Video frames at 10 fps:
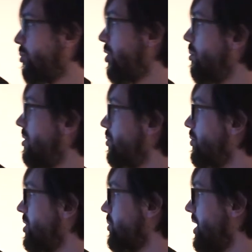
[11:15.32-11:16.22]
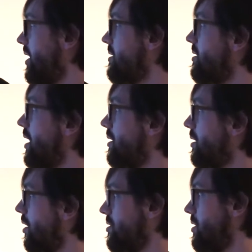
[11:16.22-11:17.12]
problem which we can see in the
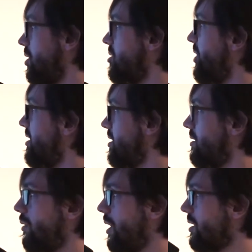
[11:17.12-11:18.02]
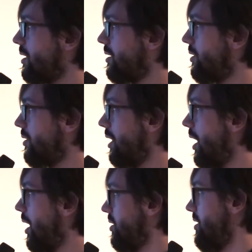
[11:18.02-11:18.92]
console is pasted directly to
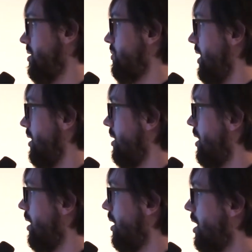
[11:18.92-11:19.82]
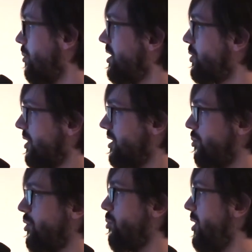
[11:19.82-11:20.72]
TestRail comment with the
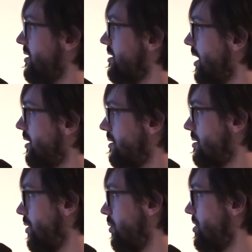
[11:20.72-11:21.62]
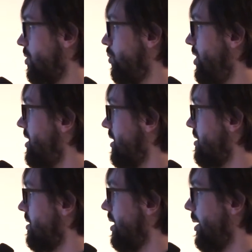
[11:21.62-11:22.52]
appropriate status, so retest.